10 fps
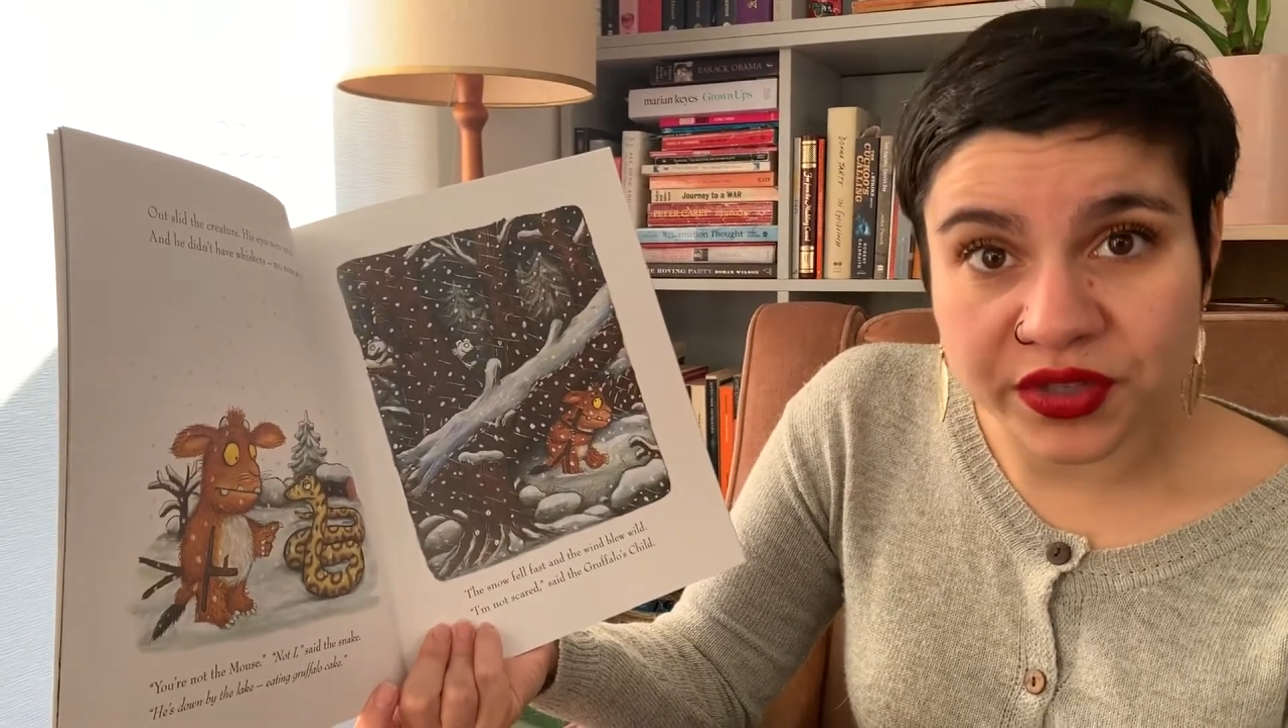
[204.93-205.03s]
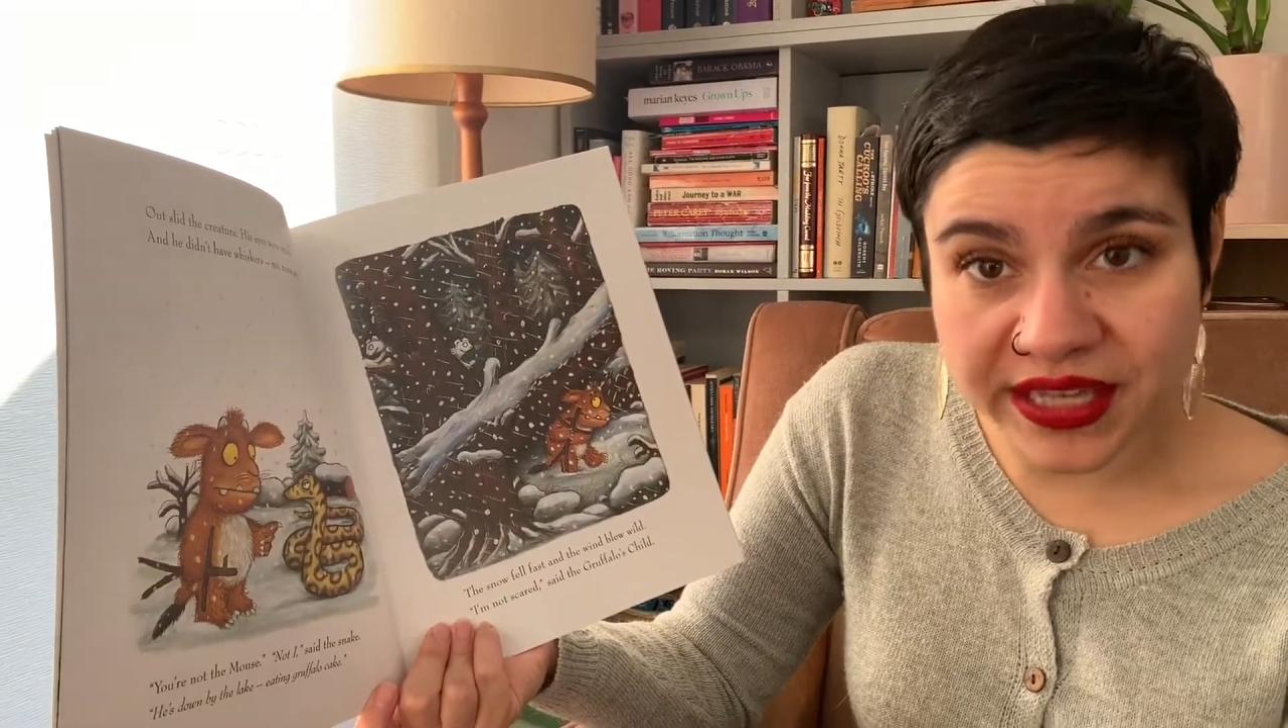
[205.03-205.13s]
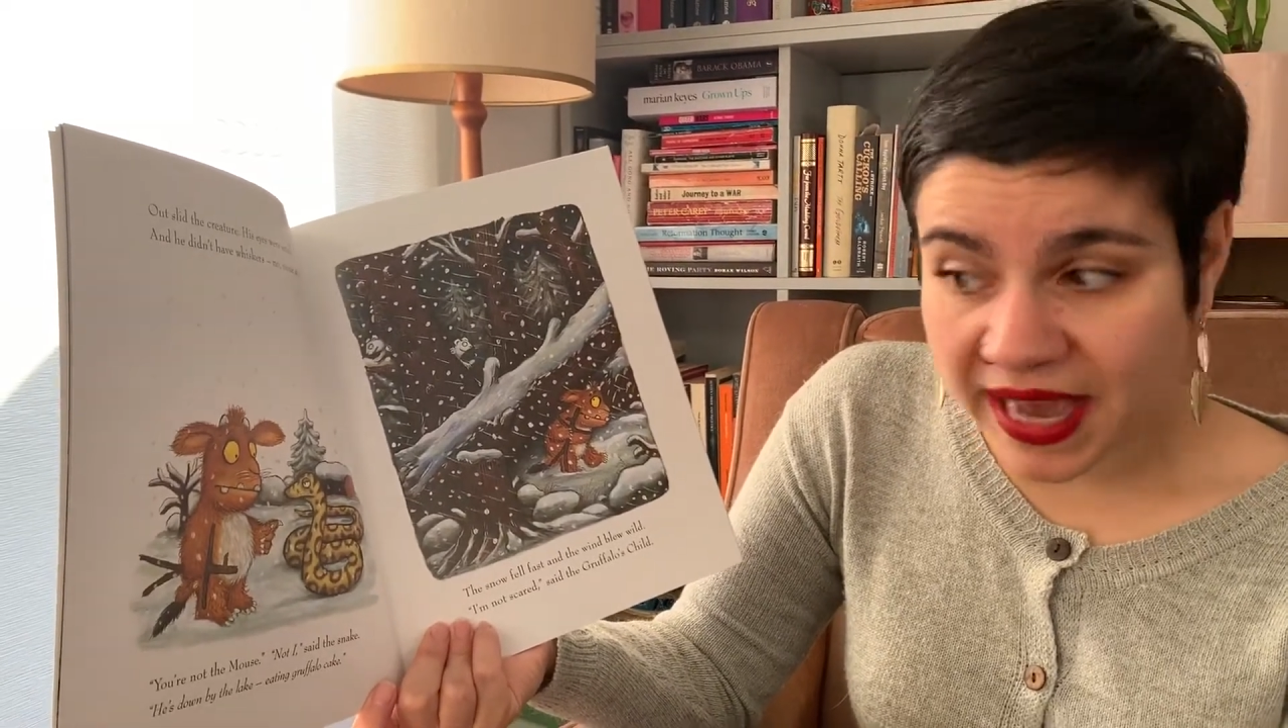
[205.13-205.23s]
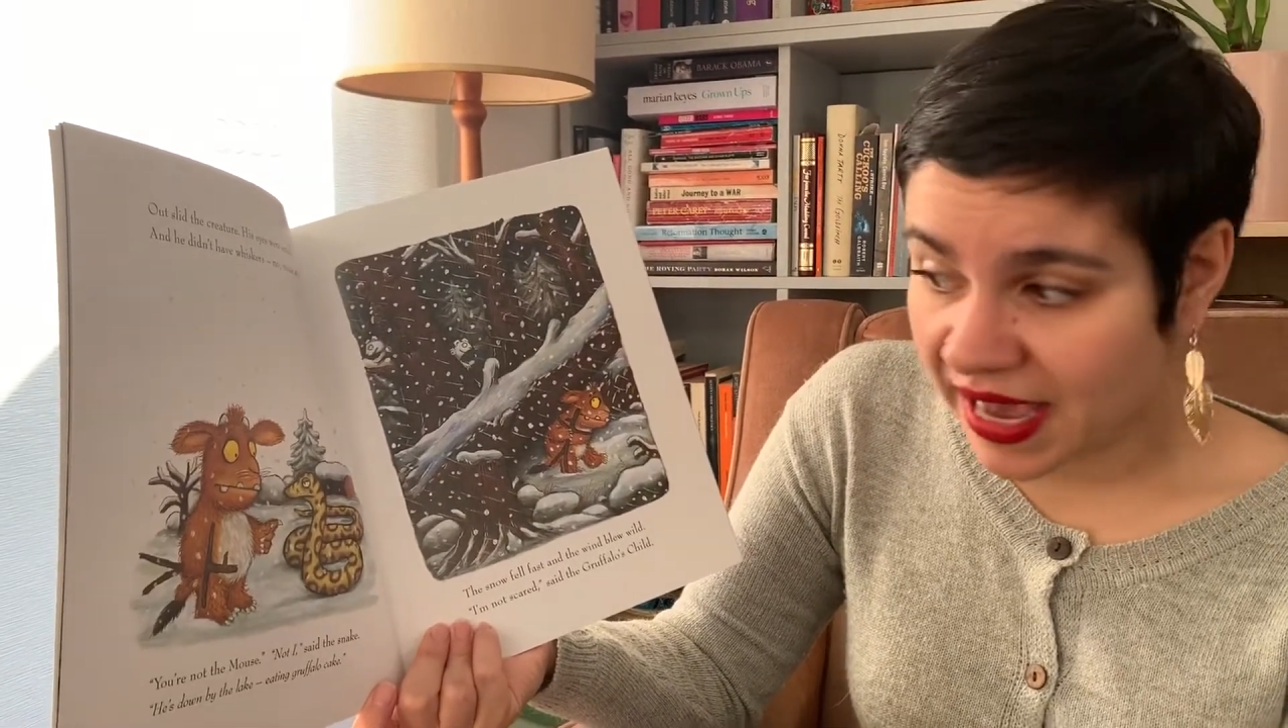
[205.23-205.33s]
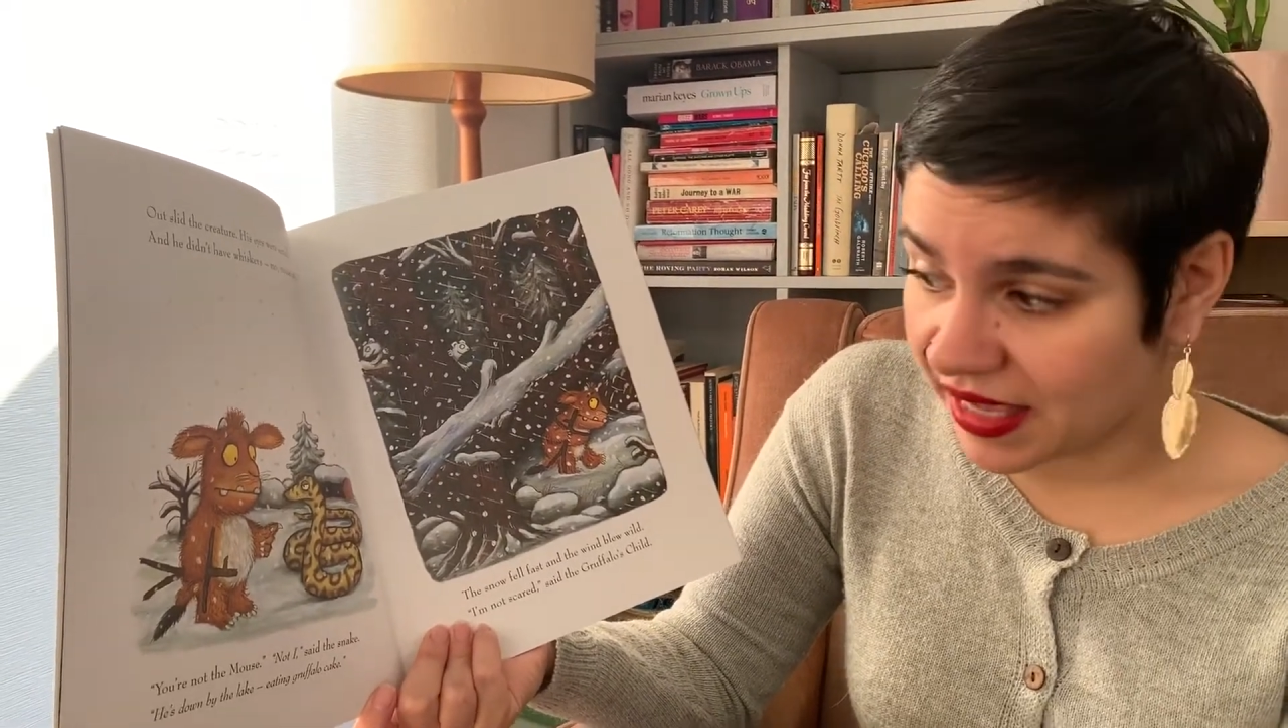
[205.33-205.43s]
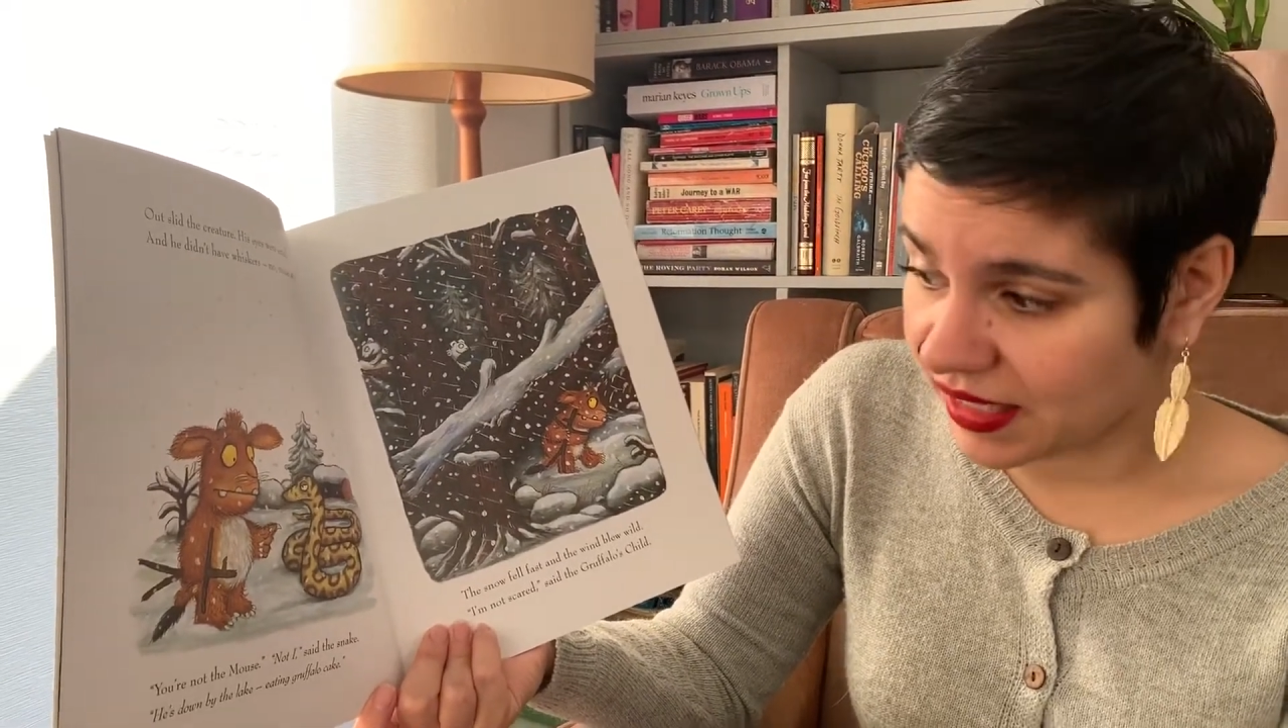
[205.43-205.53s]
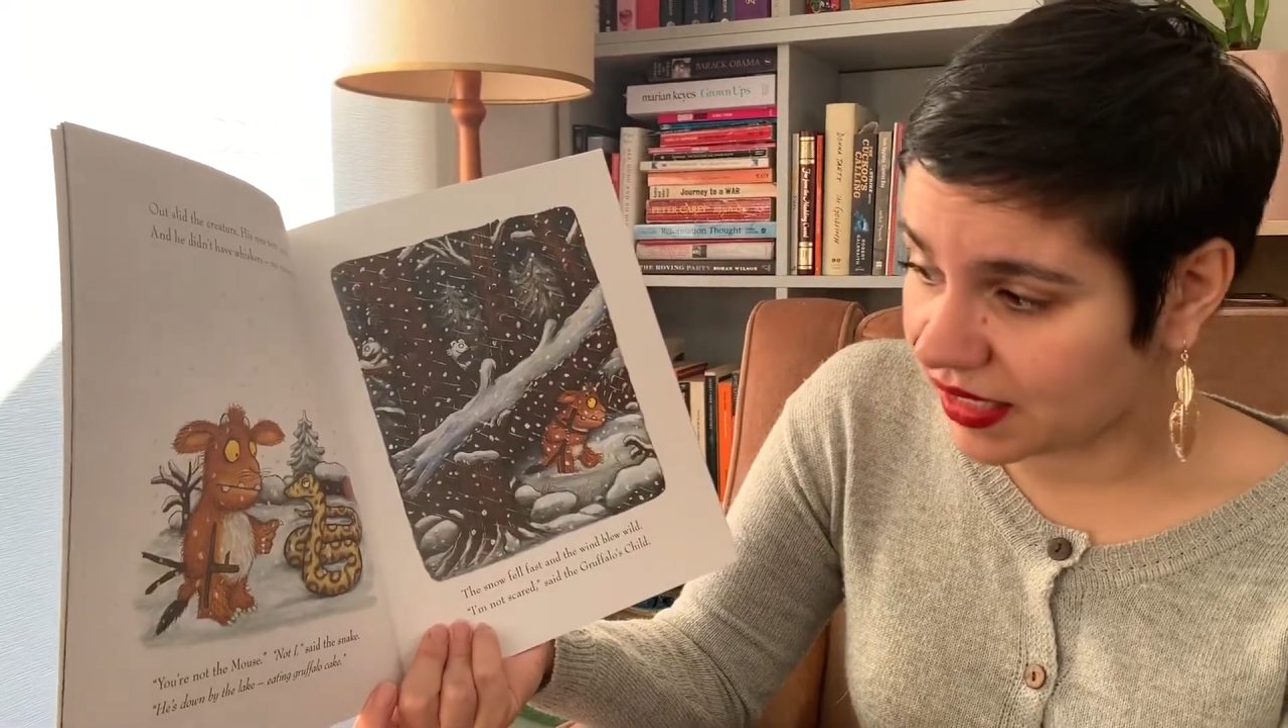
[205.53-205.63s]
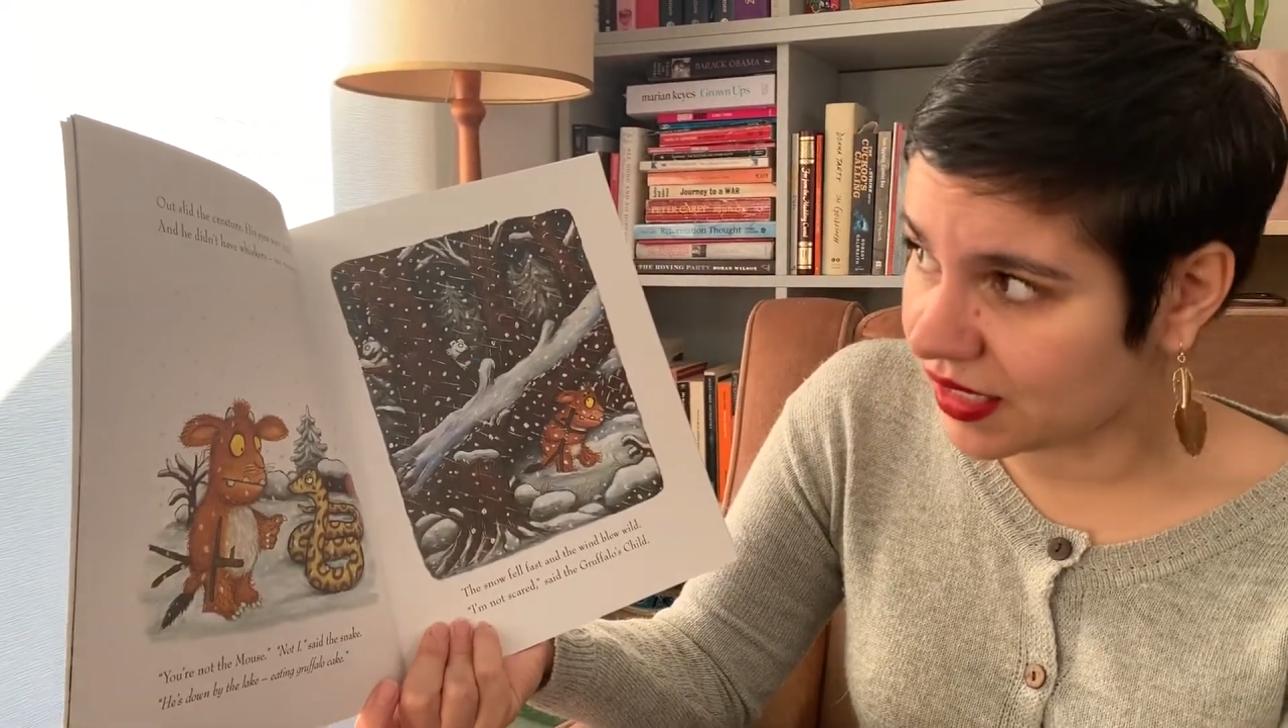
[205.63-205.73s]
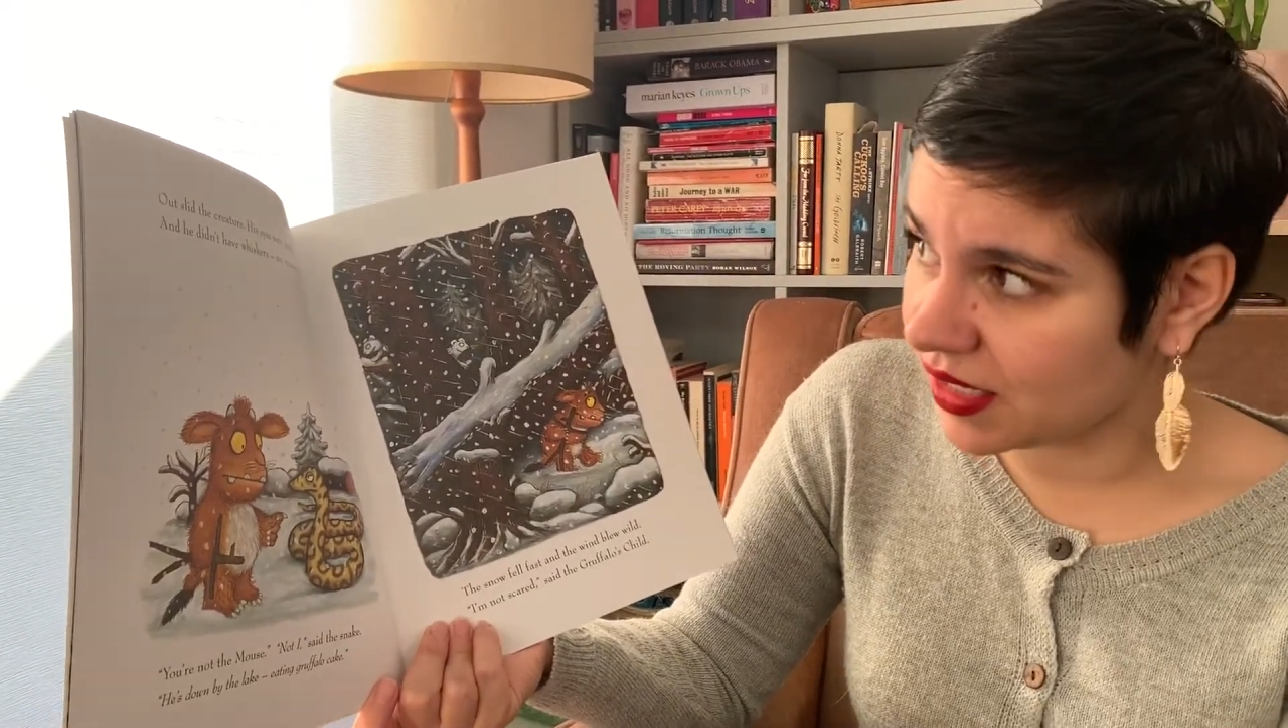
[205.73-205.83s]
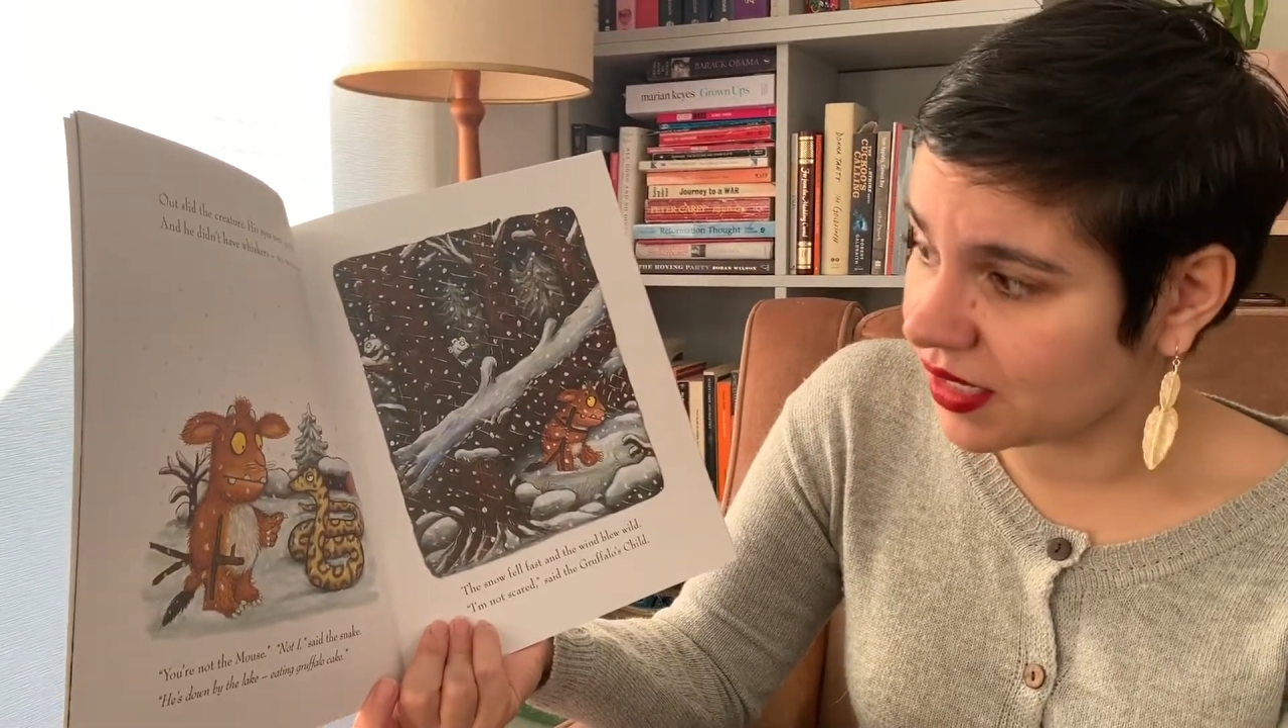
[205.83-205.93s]

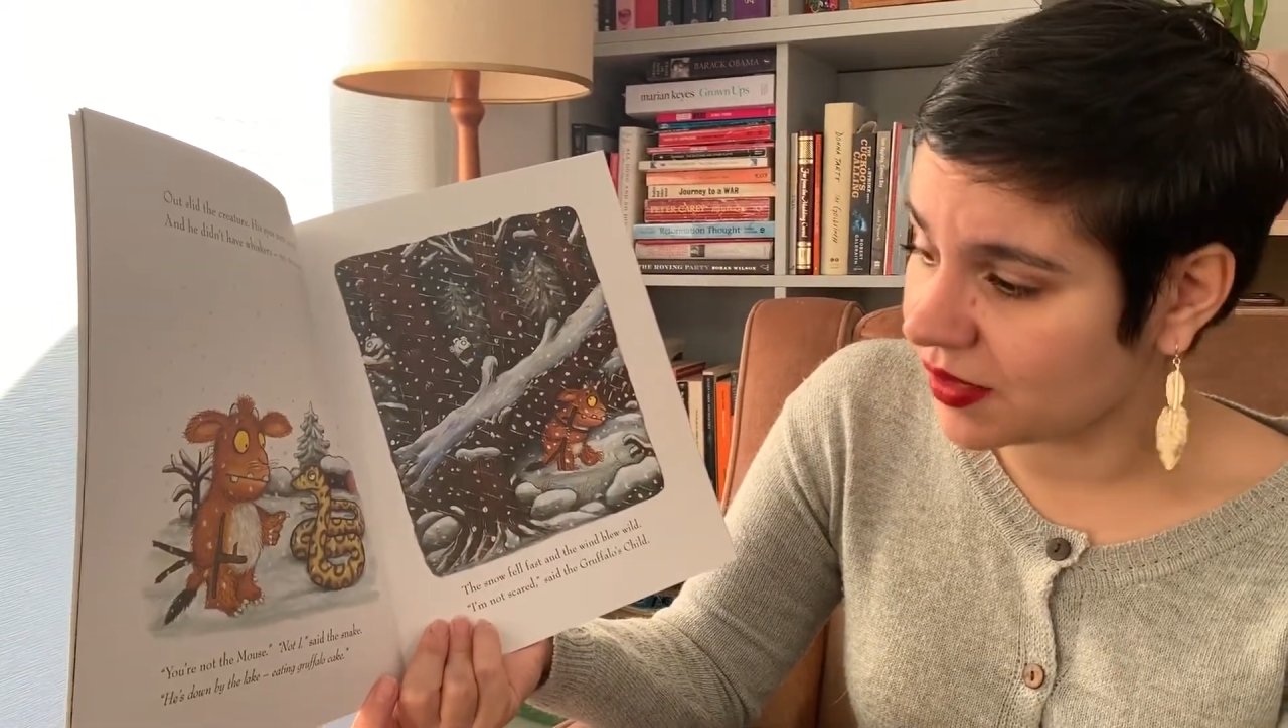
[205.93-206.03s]
cake.